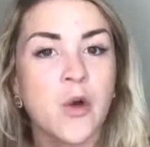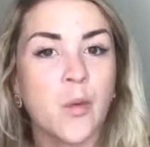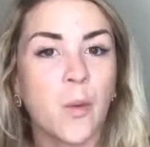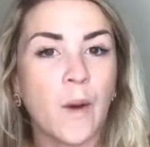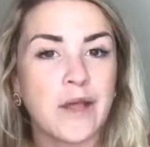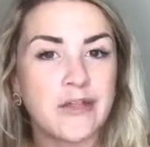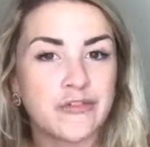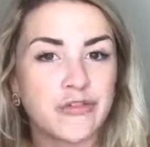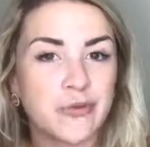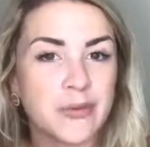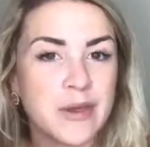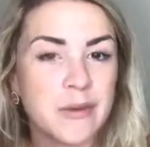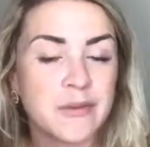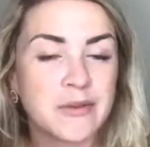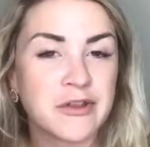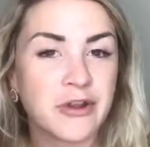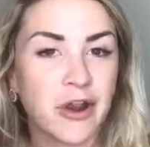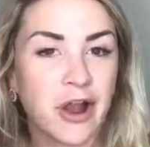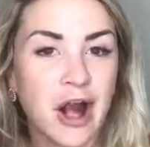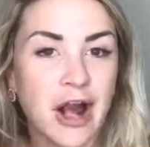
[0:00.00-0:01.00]
when to eat
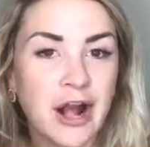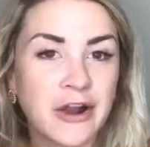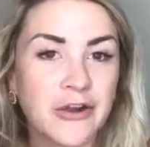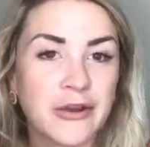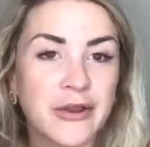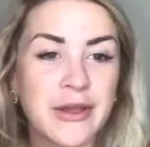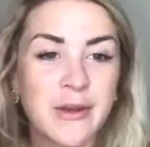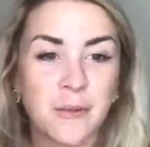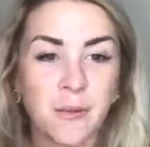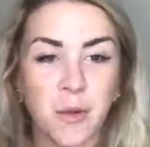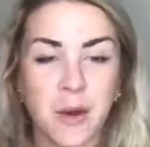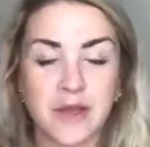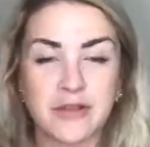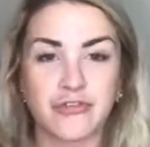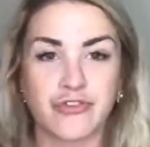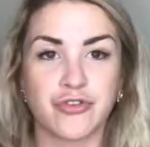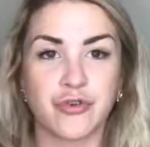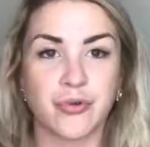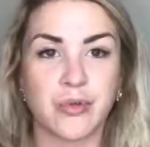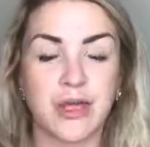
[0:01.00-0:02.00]
when you're hungry and when
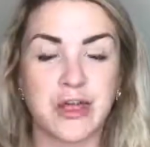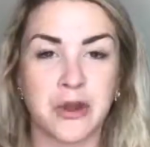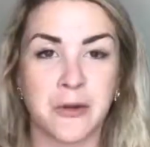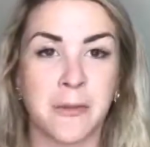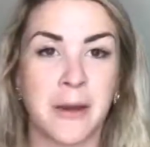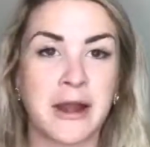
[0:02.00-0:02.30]
to let your